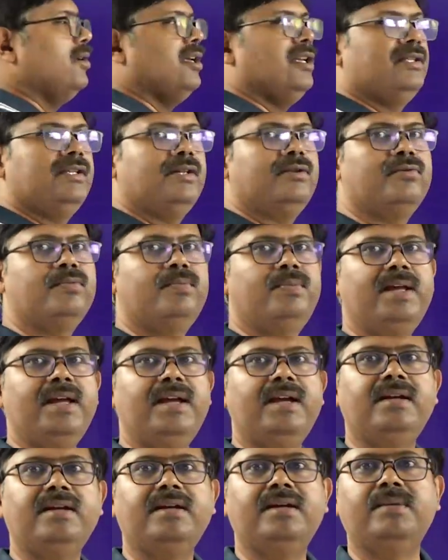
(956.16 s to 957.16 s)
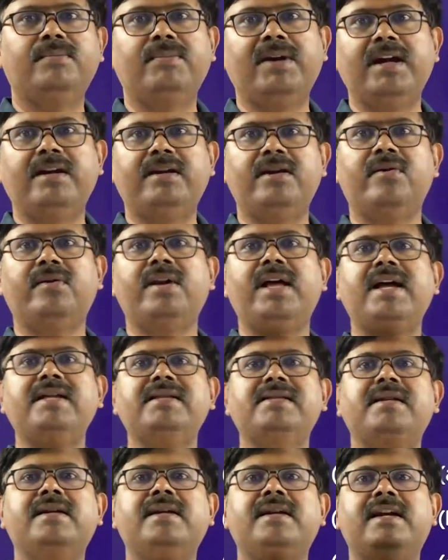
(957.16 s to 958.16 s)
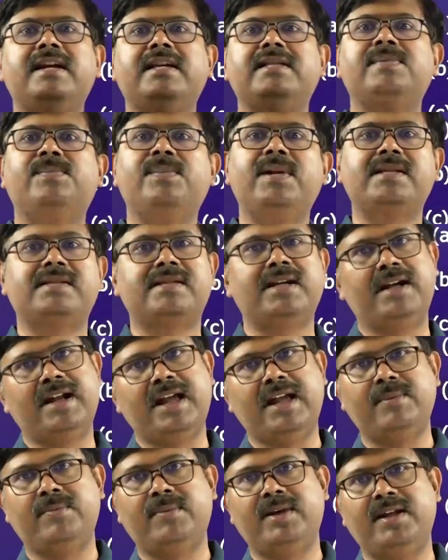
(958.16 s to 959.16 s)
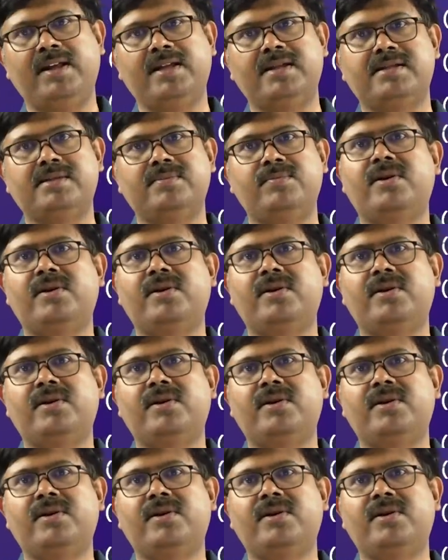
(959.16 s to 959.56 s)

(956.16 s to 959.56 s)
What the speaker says: easy to break down as H plus and I minus.